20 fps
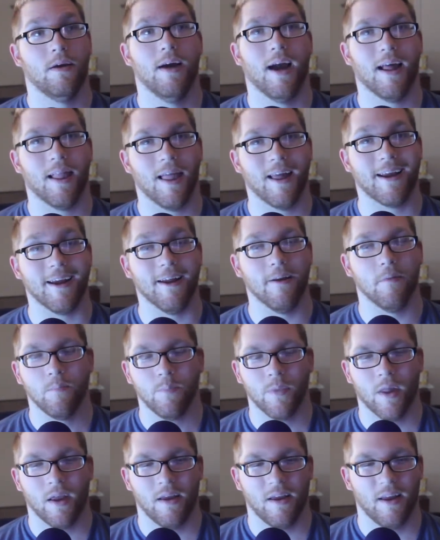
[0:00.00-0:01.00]
I like it.
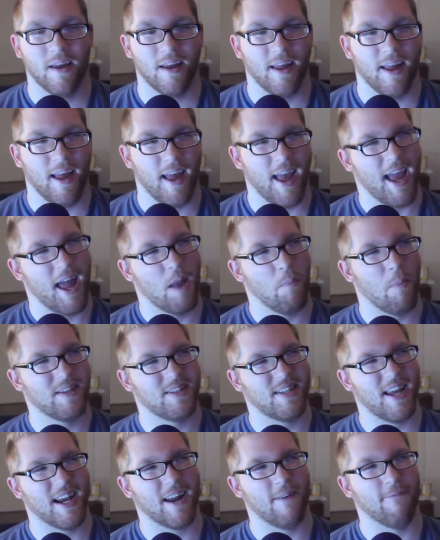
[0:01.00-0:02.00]
And my
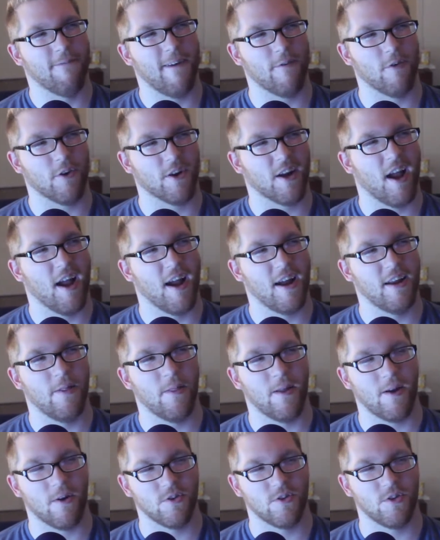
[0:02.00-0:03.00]
second favorite kind
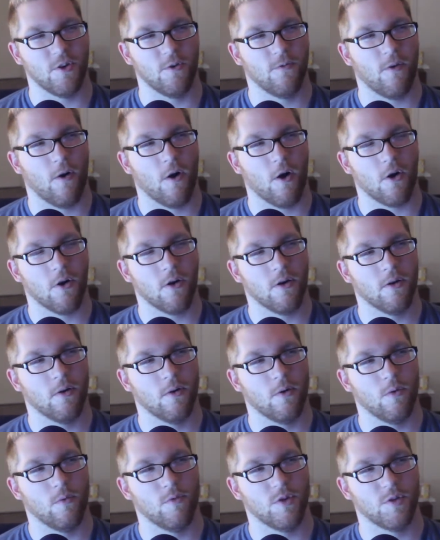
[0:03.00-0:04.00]
in there so far
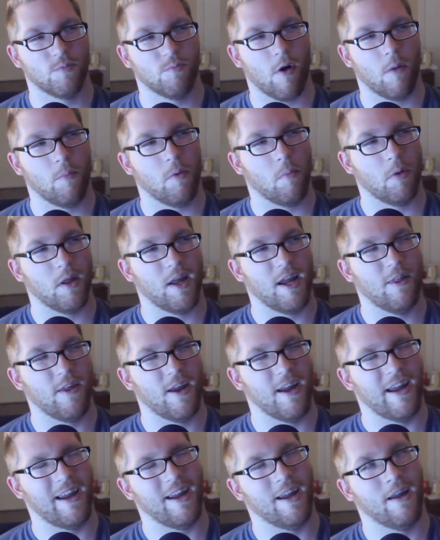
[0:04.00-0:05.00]
was probably
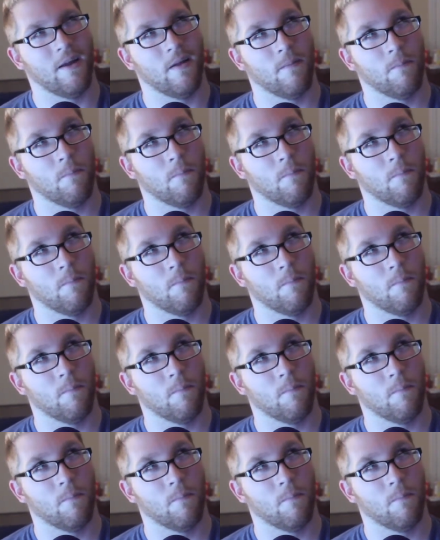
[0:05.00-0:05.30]
the